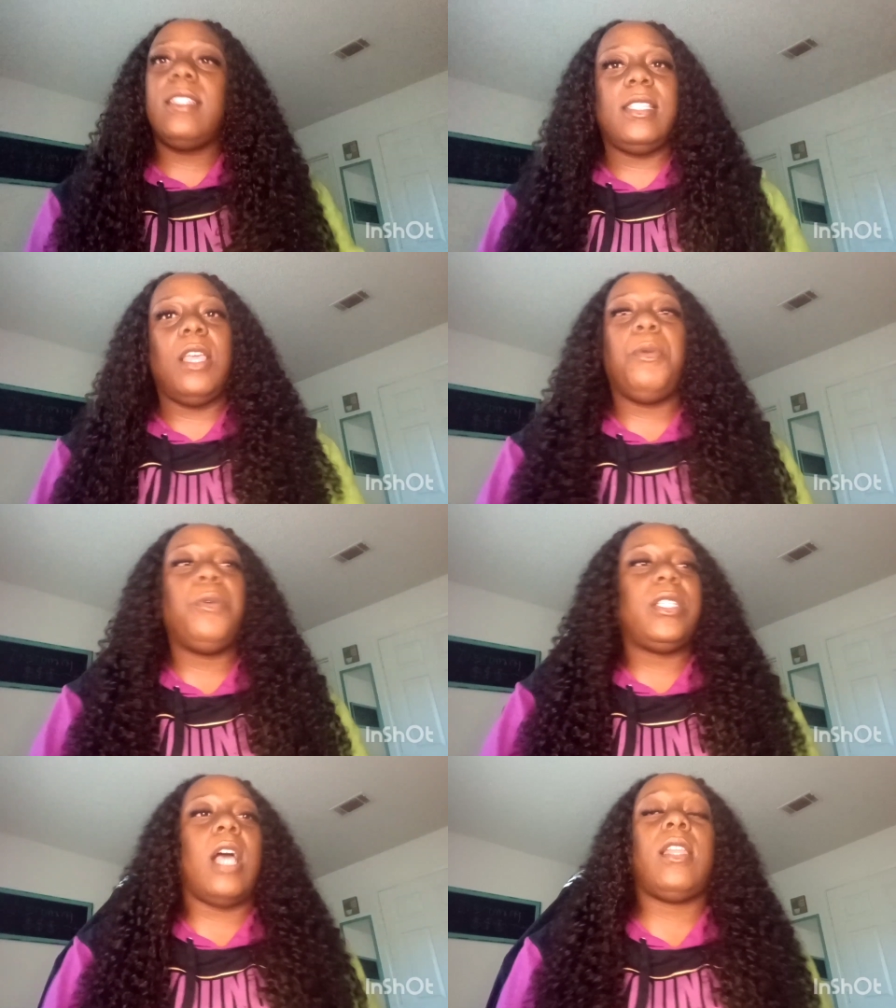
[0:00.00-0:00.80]
just tell me
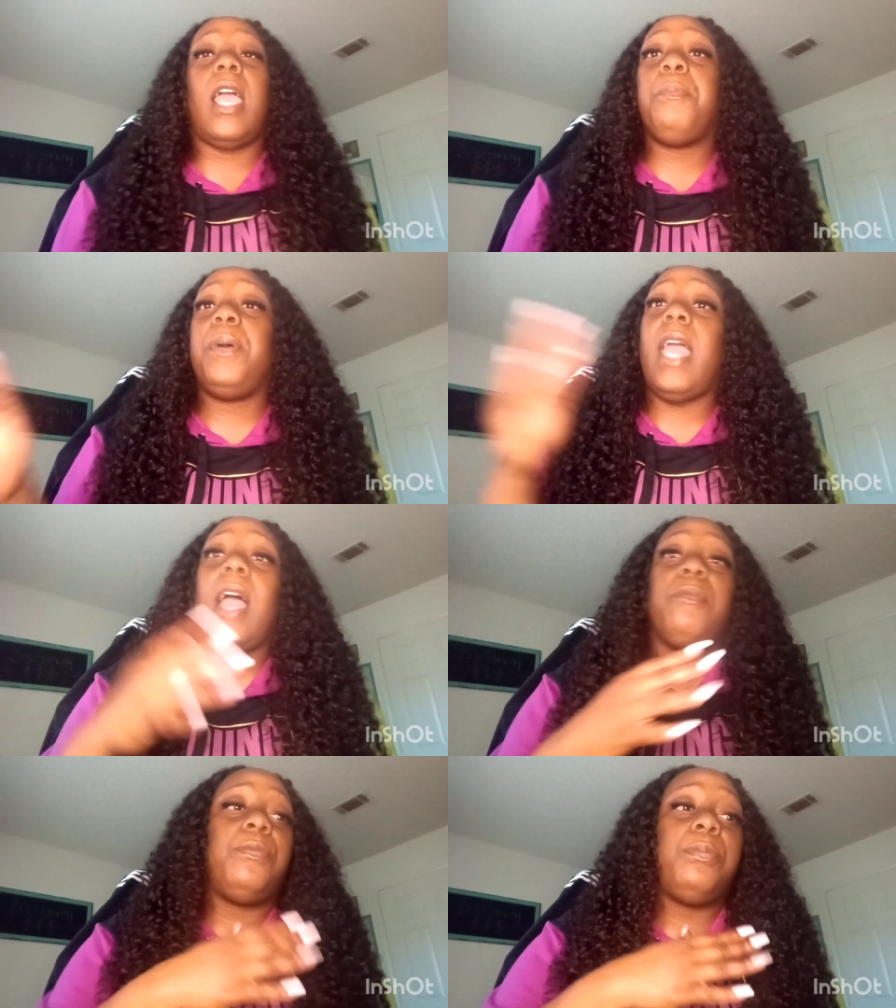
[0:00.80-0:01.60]
what y'all like. But
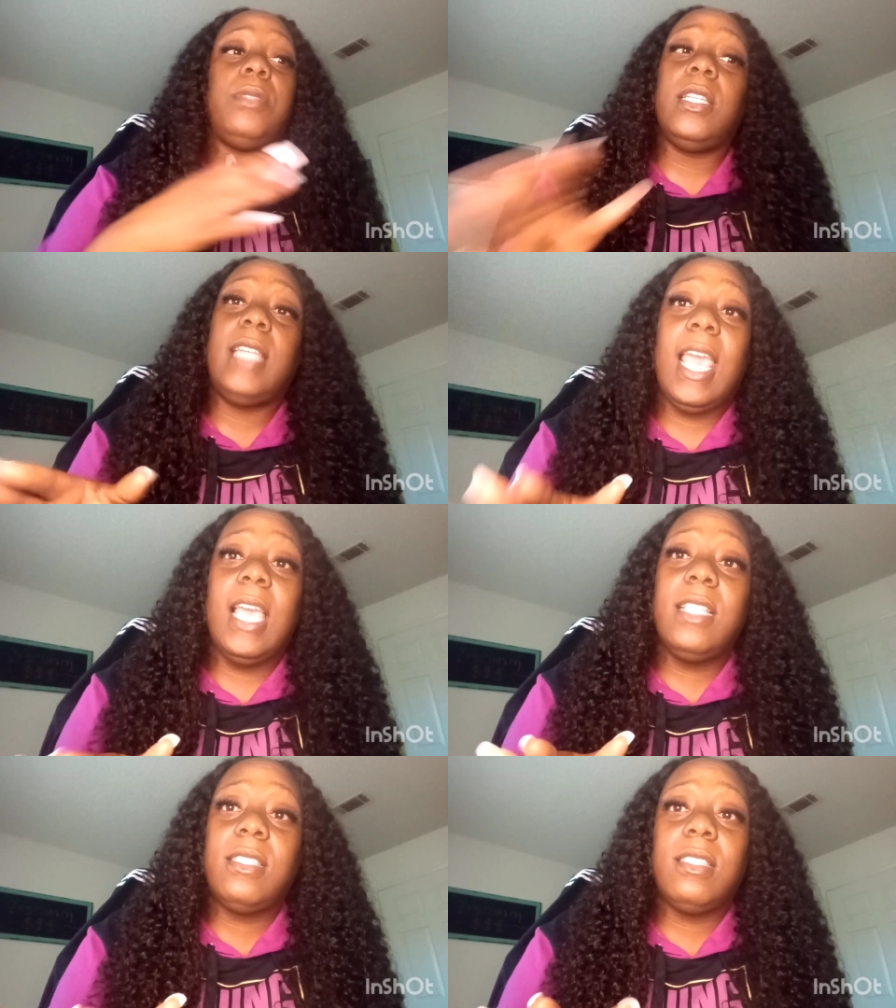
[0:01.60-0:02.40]
the
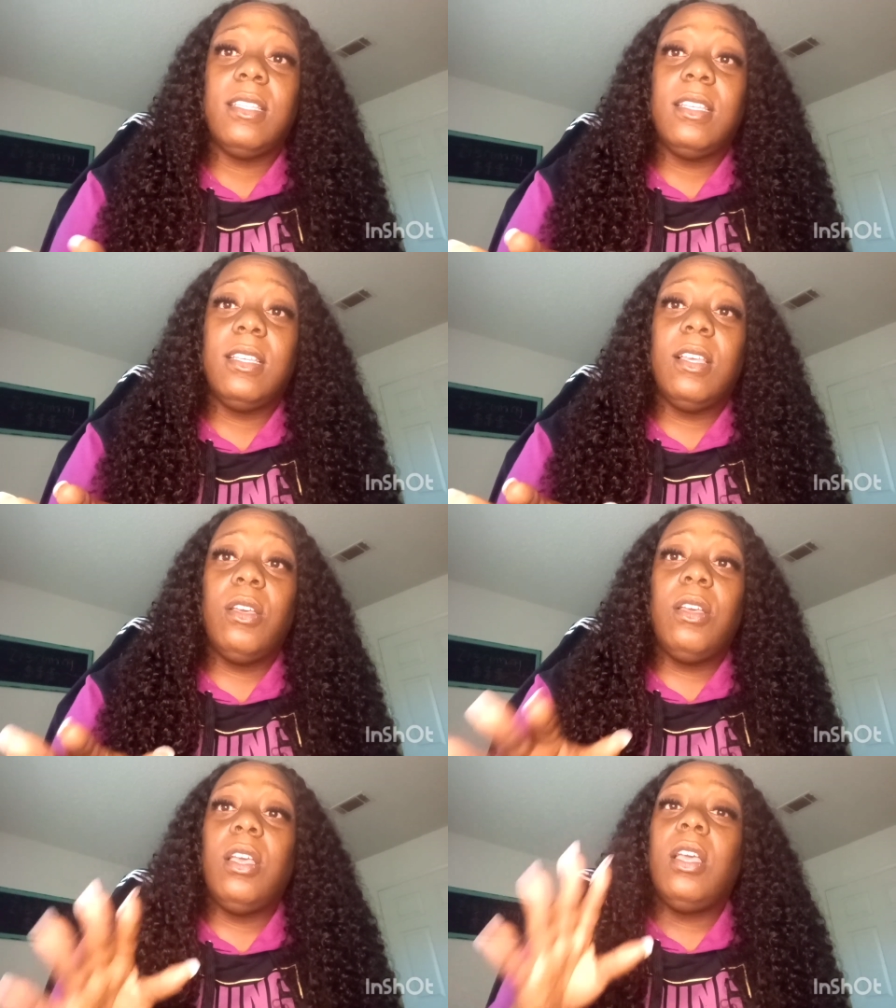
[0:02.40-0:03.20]
dance
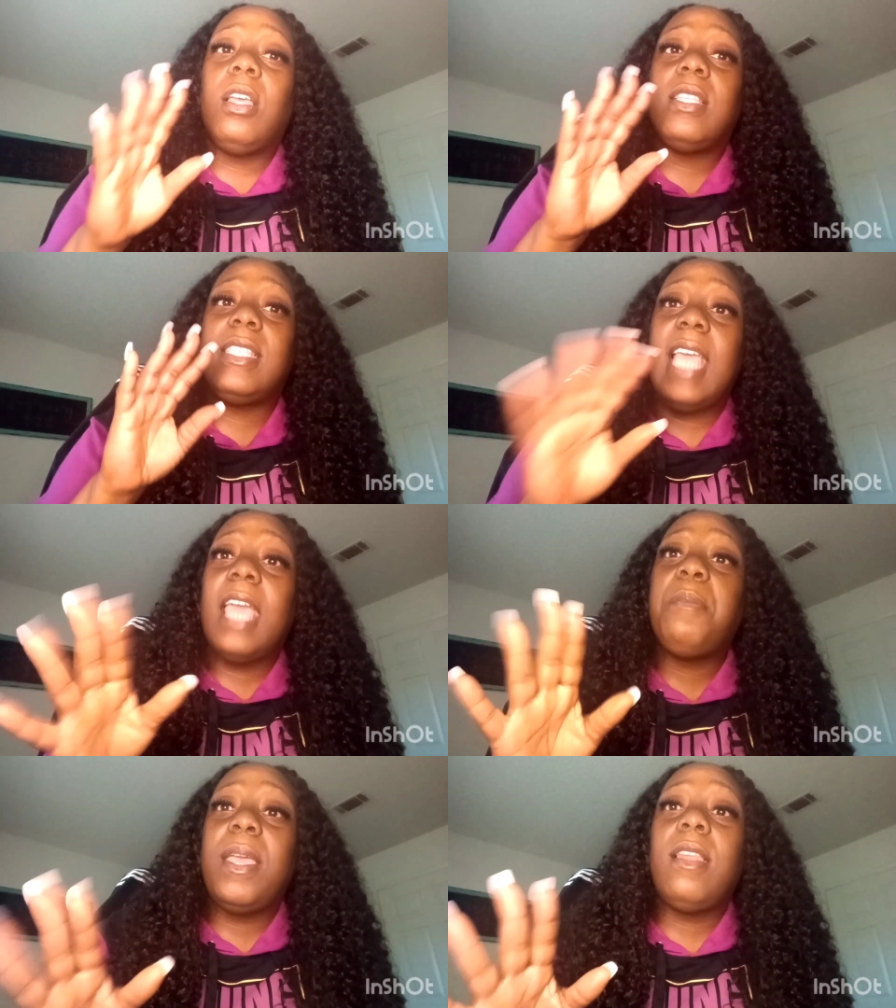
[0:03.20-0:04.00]

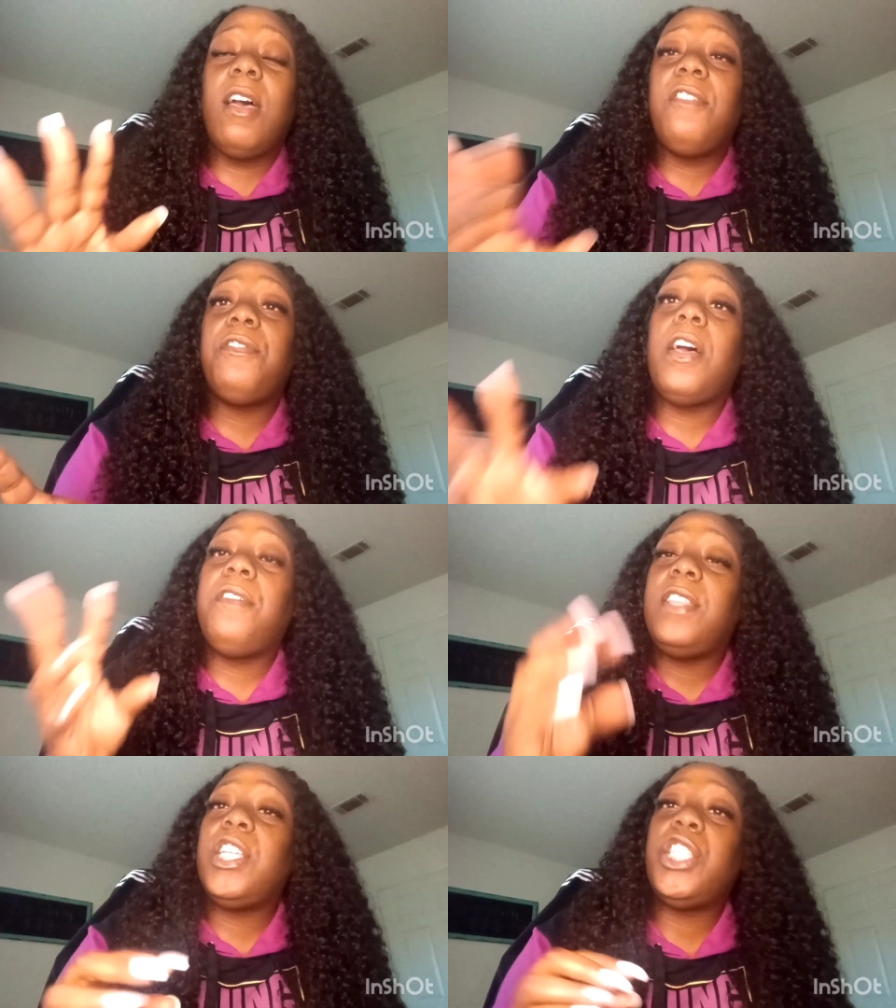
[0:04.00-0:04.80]
segment
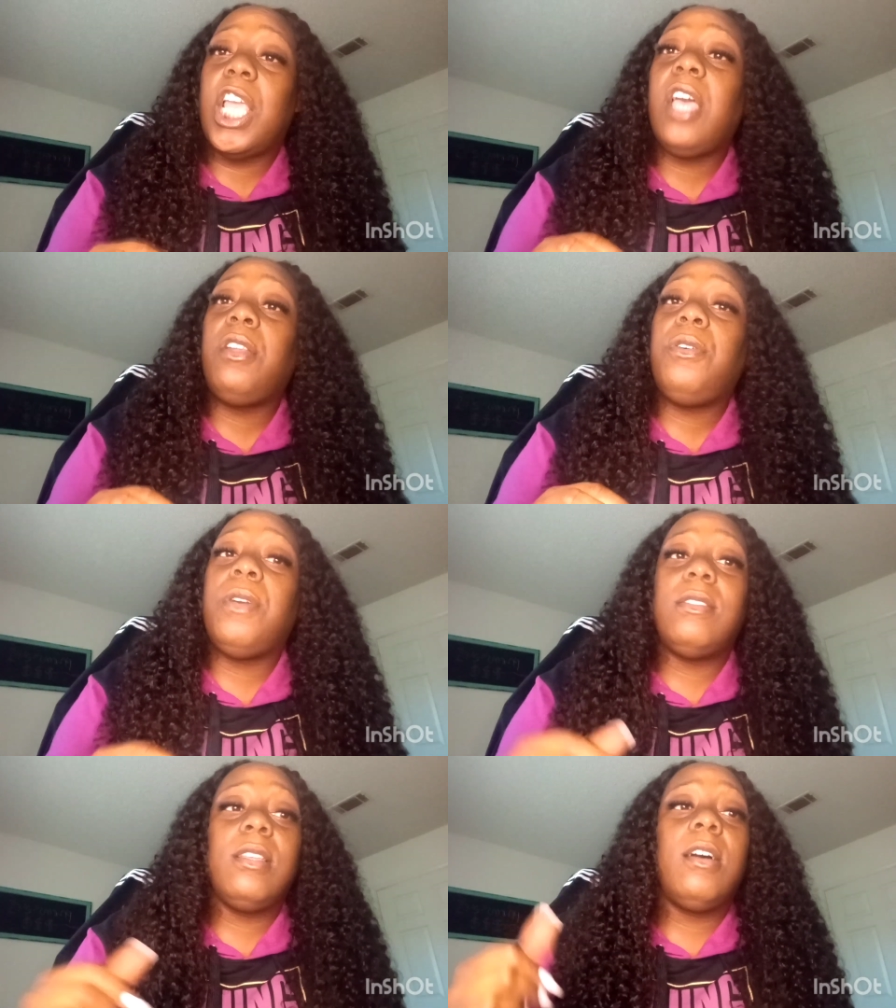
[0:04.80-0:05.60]
of this channel
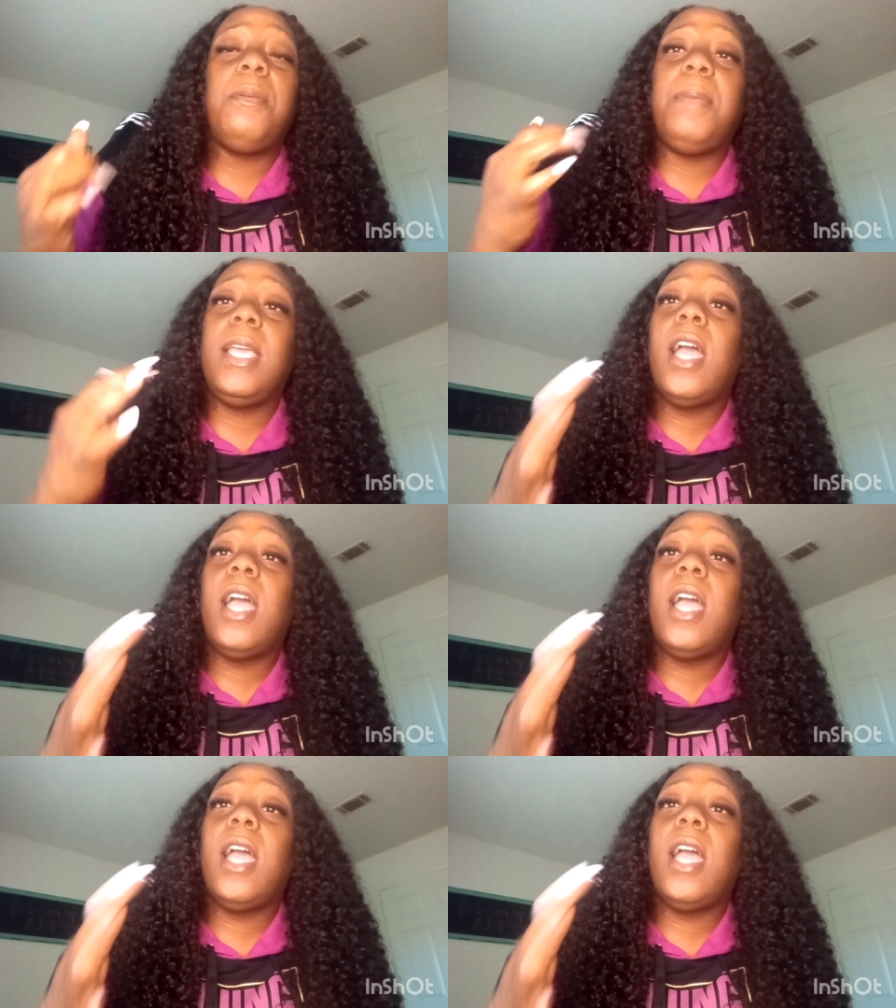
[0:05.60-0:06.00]
is gonna be